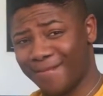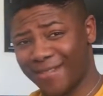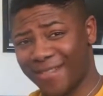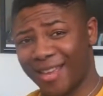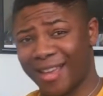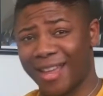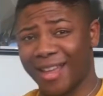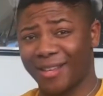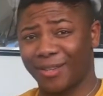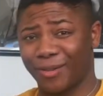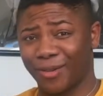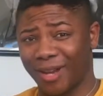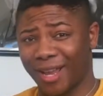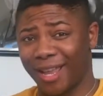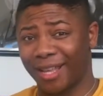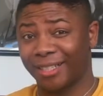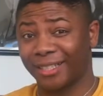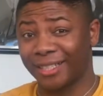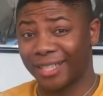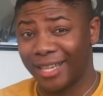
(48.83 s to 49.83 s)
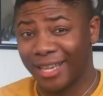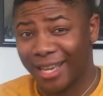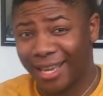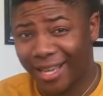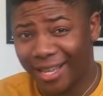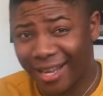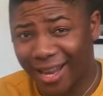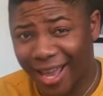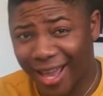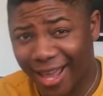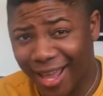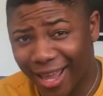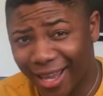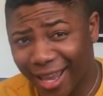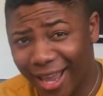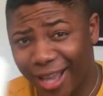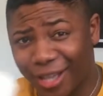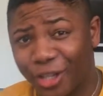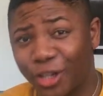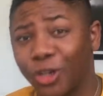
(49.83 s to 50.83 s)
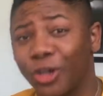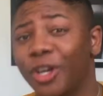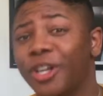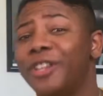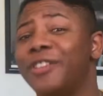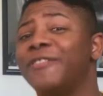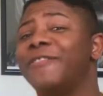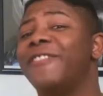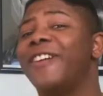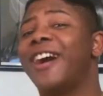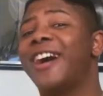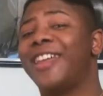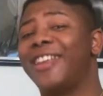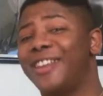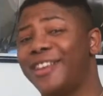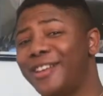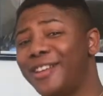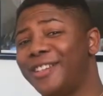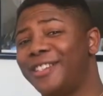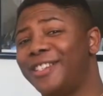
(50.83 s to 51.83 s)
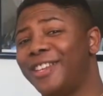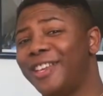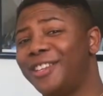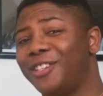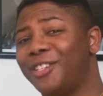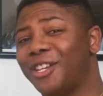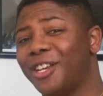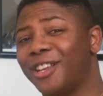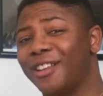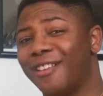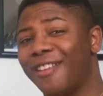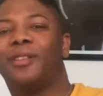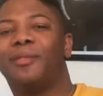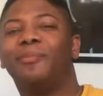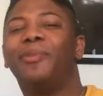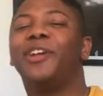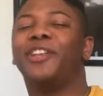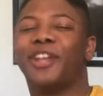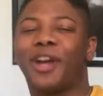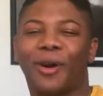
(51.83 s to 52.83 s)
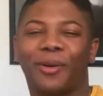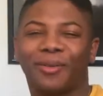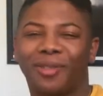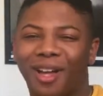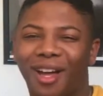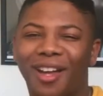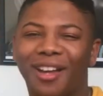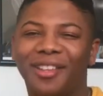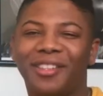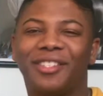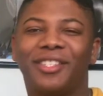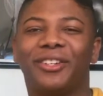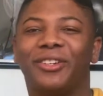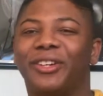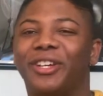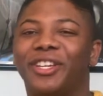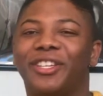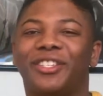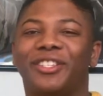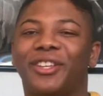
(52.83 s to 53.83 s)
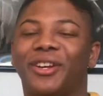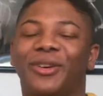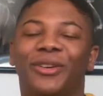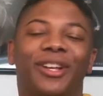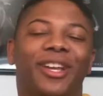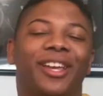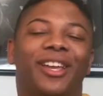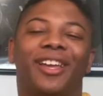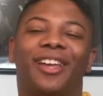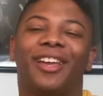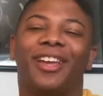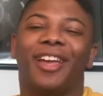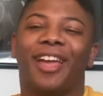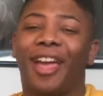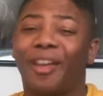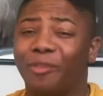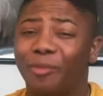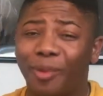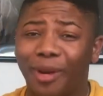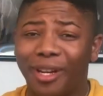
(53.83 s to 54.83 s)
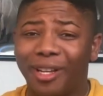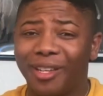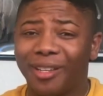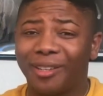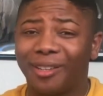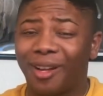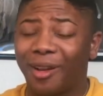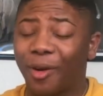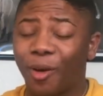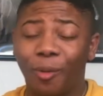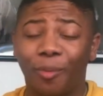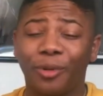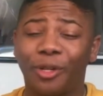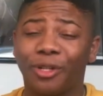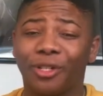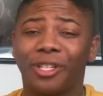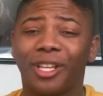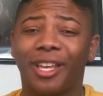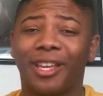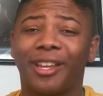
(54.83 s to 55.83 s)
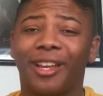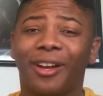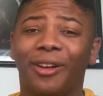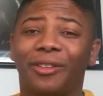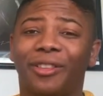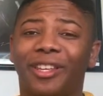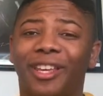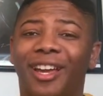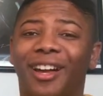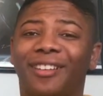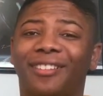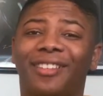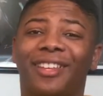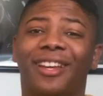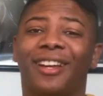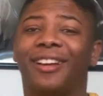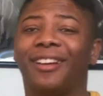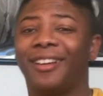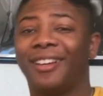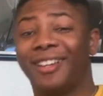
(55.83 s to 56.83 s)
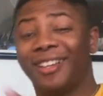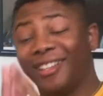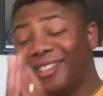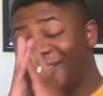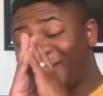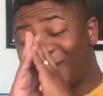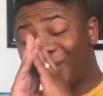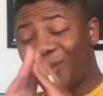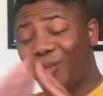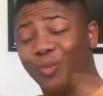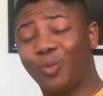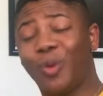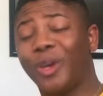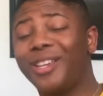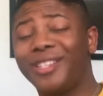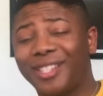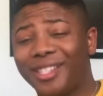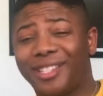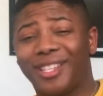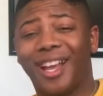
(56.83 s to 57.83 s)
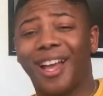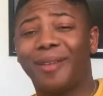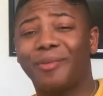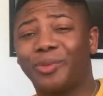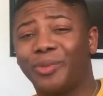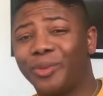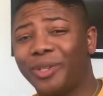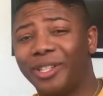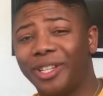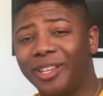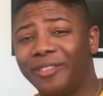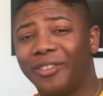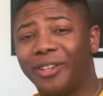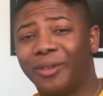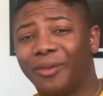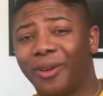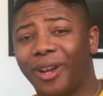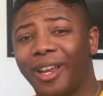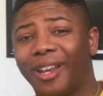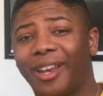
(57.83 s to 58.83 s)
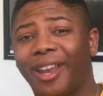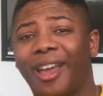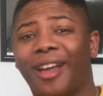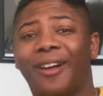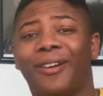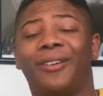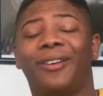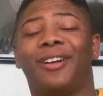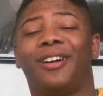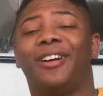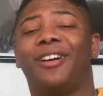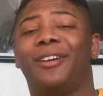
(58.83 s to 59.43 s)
That's right. Now that I got your undivided attention. But no, on a serious note, everybody, I hope you're staying healthy out there. Crazy times we live in right now.